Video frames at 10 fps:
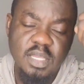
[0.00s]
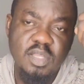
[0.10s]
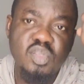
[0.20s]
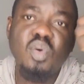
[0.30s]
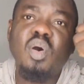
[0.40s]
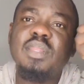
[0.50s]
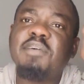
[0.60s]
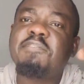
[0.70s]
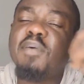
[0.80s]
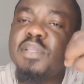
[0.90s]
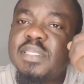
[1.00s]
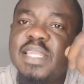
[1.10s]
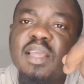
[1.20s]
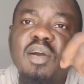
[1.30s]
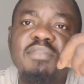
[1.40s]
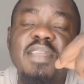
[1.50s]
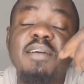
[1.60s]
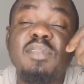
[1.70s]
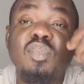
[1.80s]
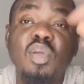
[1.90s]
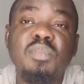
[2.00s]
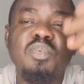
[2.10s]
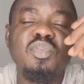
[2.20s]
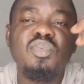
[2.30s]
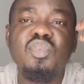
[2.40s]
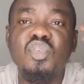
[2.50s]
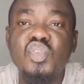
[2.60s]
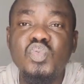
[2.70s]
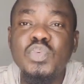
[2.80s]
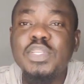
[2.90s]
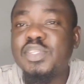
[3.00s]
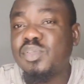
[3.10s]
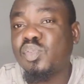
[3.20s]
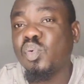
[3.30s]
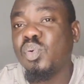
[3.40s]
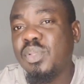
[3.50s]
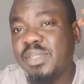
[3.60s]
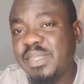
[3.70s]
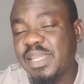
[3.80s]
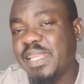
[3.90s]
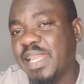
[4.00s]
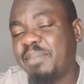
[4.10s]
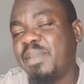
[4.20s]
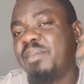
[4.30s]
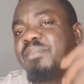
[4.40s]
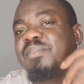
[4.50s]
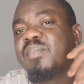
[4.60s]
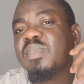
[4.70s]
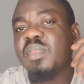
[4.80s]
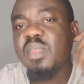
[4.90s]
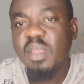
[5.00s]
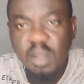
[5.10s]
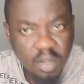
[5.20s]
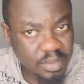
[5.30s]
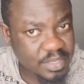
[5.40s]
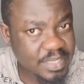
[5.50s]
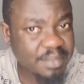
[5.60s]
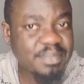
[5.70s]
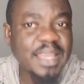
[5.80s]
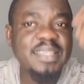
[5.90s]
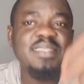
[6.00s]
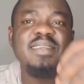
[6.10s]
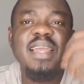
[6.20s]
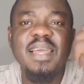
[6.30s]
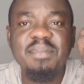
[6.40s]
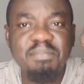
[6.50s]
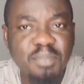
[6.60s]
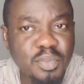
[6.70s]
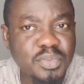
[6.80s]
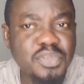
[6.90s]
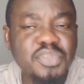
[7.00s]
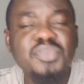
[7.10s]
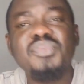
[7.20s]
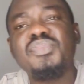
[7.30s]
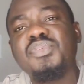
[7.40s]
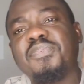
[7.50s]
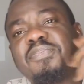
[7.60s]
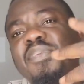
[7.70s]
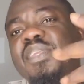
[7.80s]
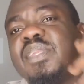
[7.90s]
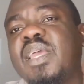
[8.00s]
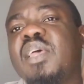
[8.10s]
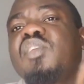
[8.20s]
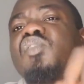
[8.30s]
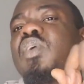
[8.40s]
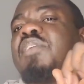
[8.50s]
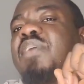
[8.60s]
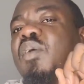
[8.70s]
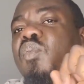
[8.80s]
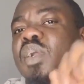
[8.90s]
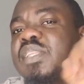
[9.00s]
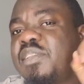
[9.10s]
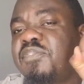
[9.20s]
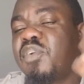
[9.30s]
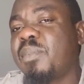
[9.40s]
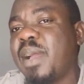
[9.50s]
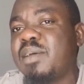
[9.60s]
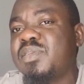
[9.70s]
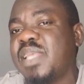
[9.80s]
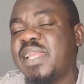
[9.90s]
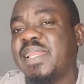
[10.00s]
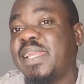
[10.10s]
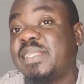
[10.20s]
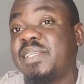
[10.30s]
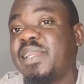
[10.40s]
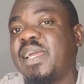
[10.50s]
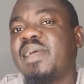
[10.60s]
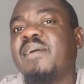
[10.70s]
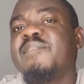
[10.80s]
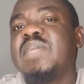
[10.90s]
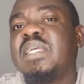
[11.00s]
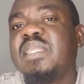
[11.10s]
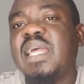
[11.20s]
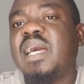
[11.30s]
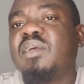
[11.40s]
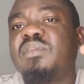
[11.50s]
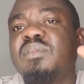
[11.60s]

So on the first day of their 3rd month, you switch to 3 mm on the same Nigerian produced feed. So if you are watching from outside Nigeria, now